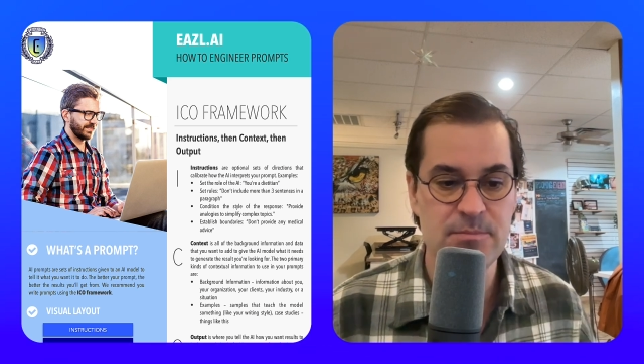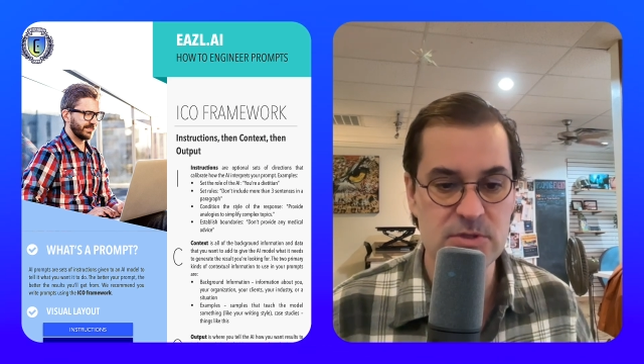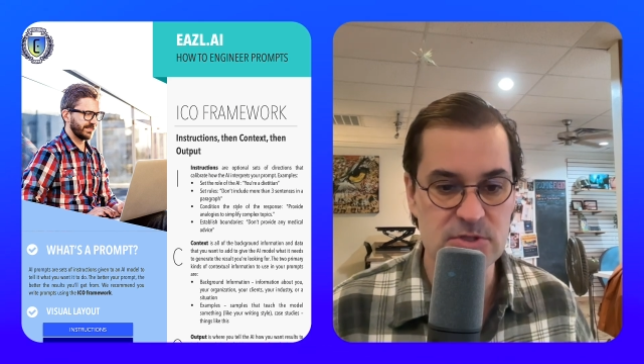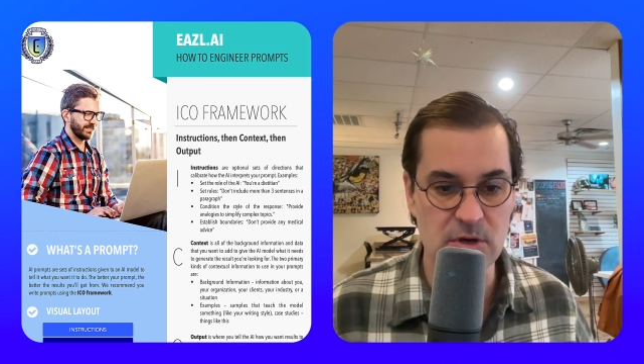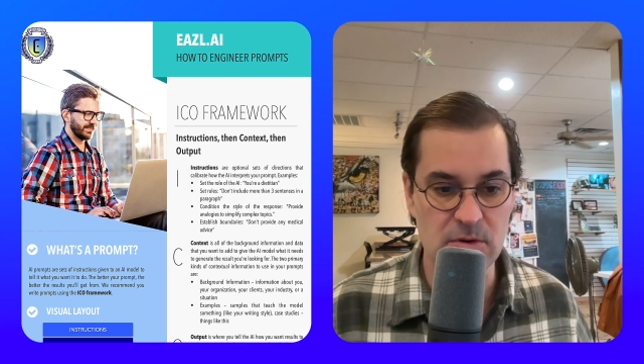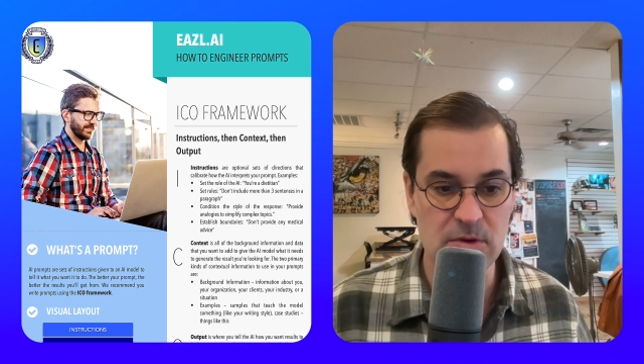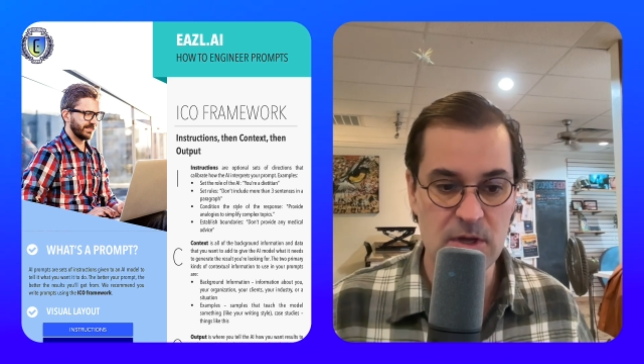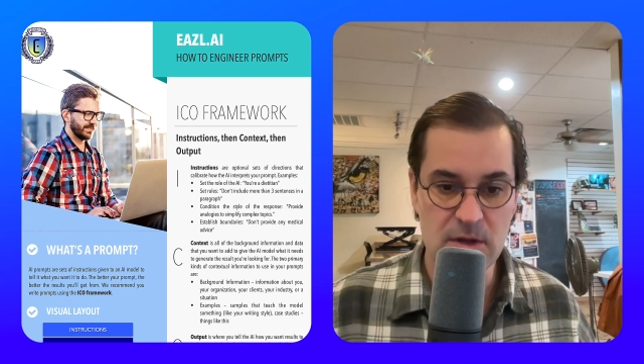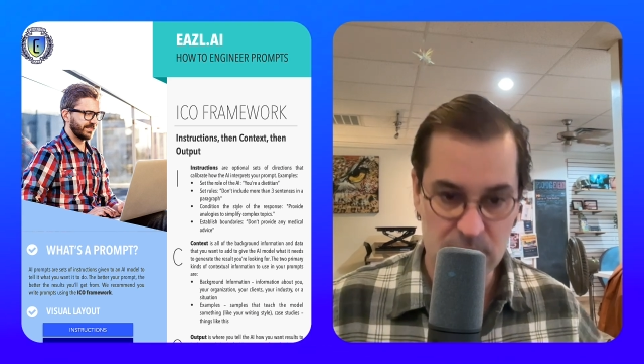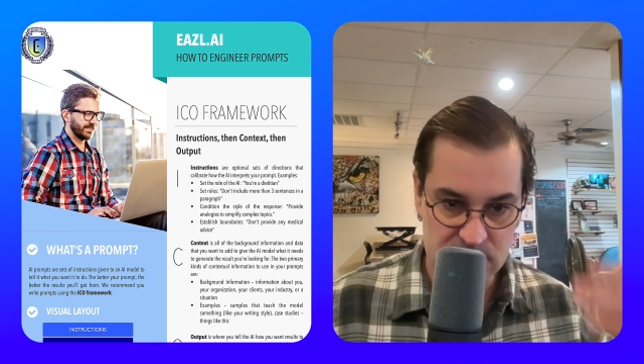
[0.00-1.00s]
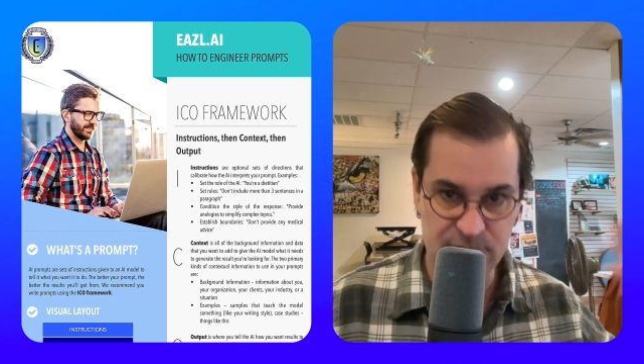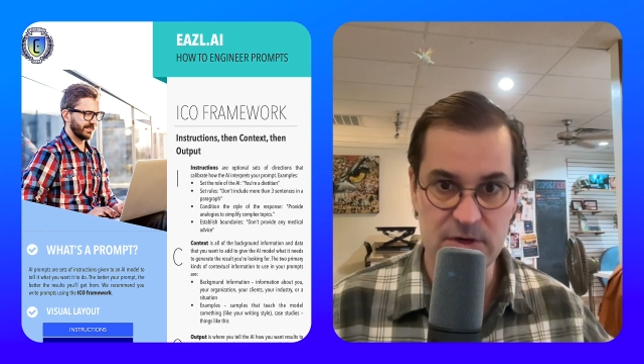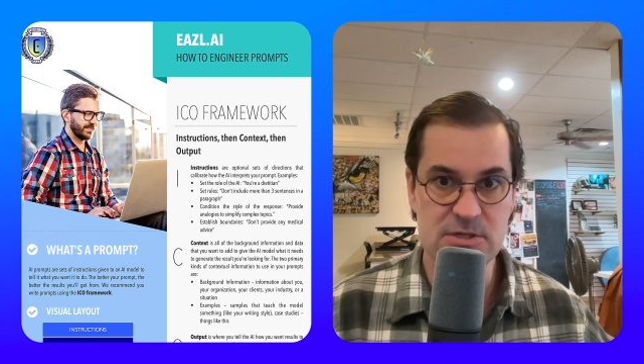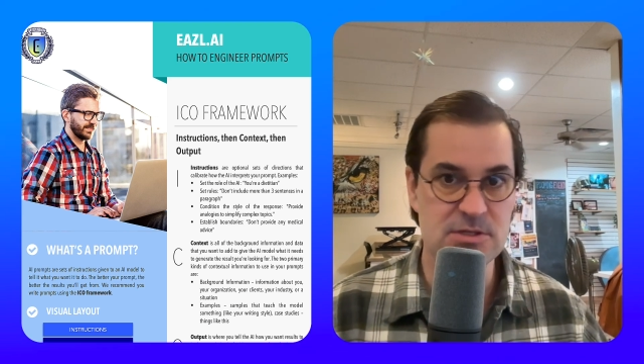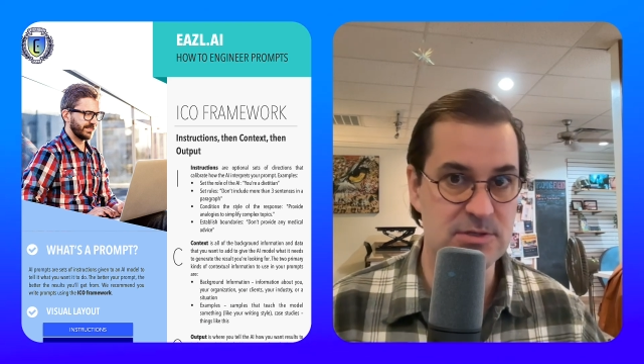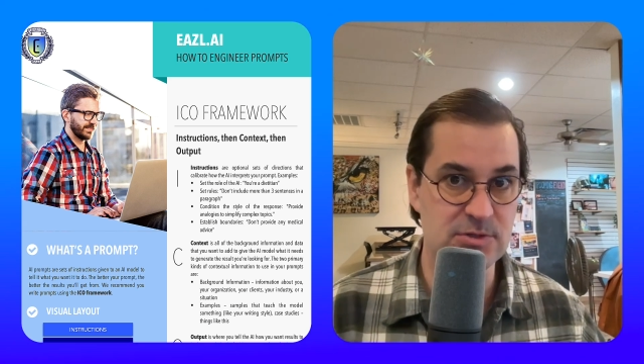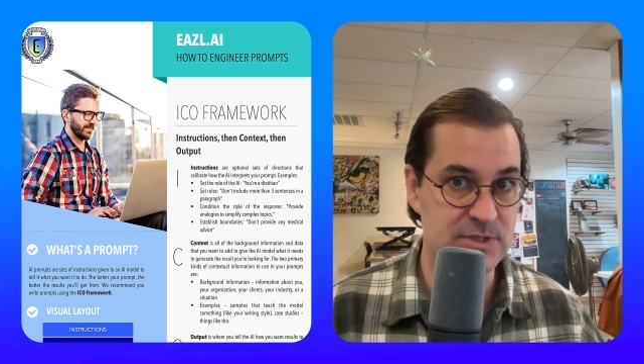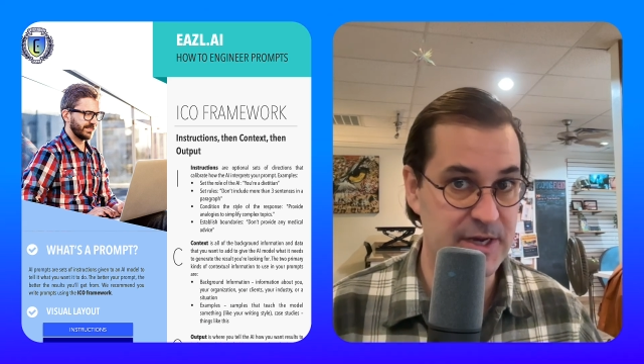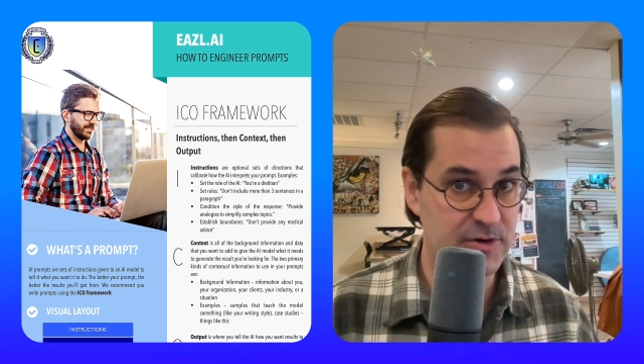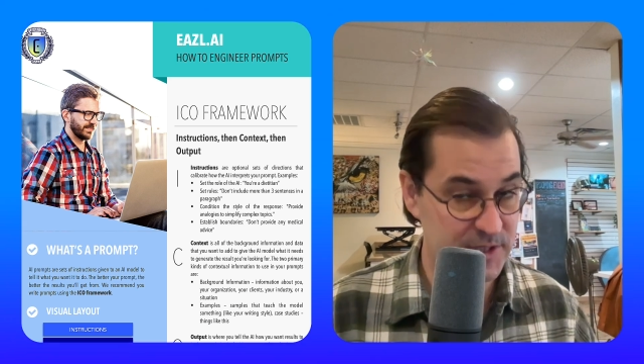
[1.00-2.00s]
So, to finish this little
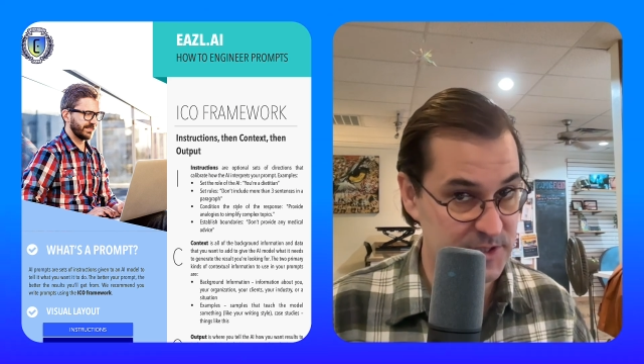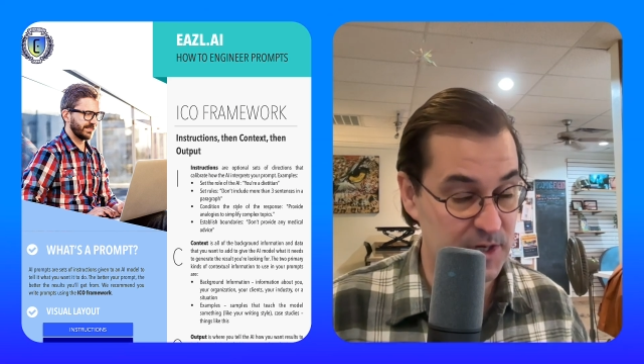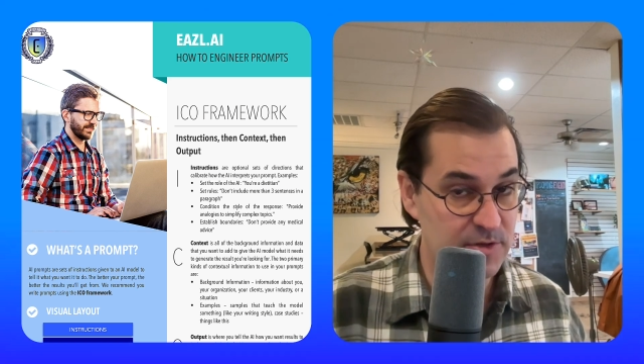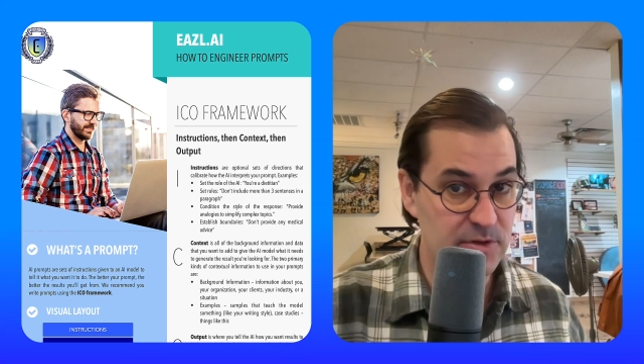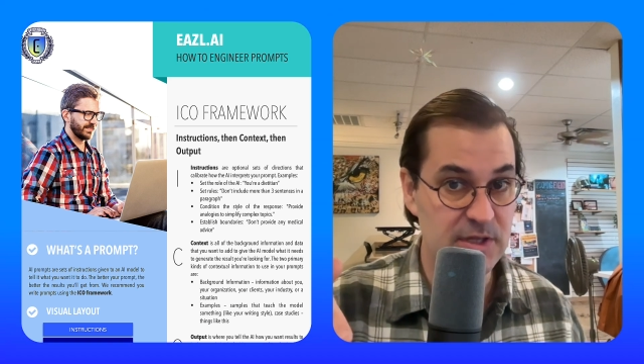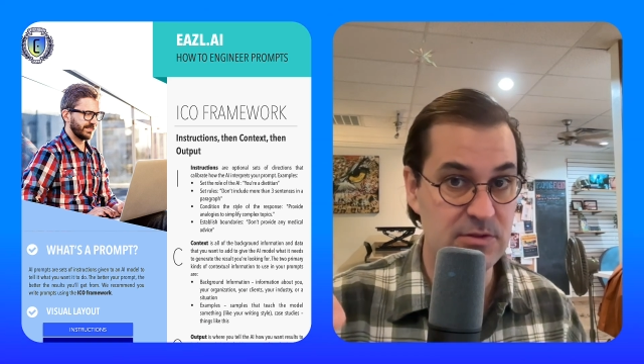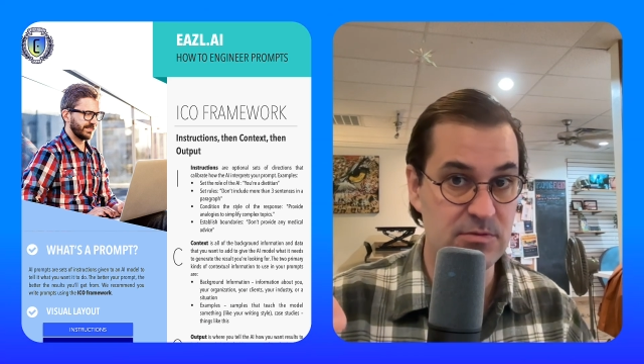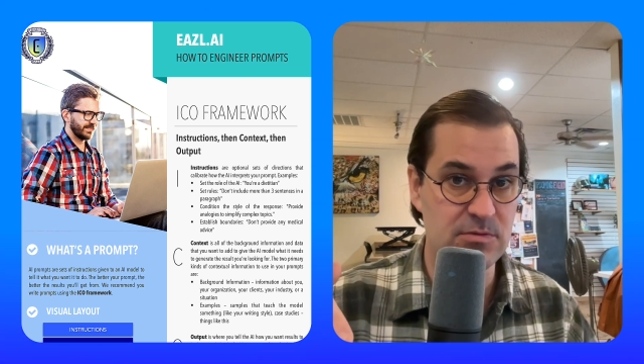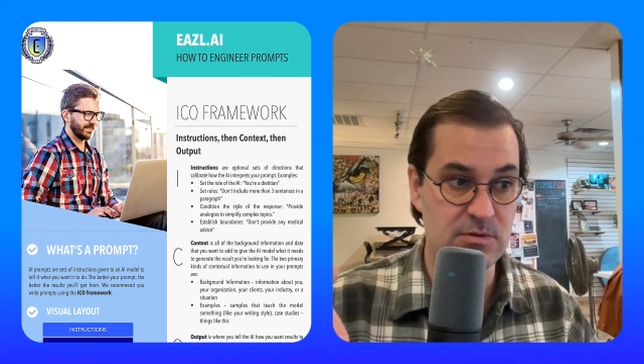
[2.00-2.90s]
digression, underneath